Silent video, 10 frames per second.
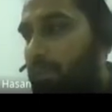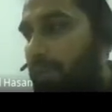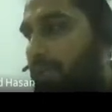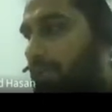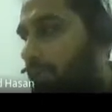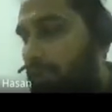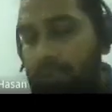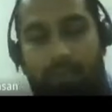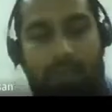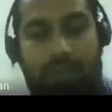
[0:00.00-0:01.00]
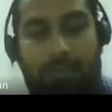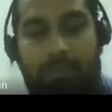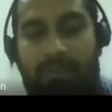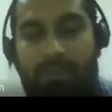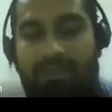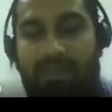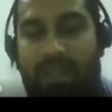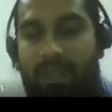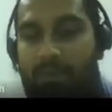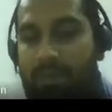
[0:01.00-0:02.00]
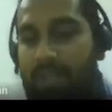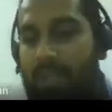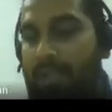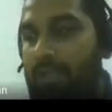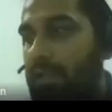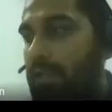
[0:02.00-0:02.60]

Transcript: one, in the previous slide, we had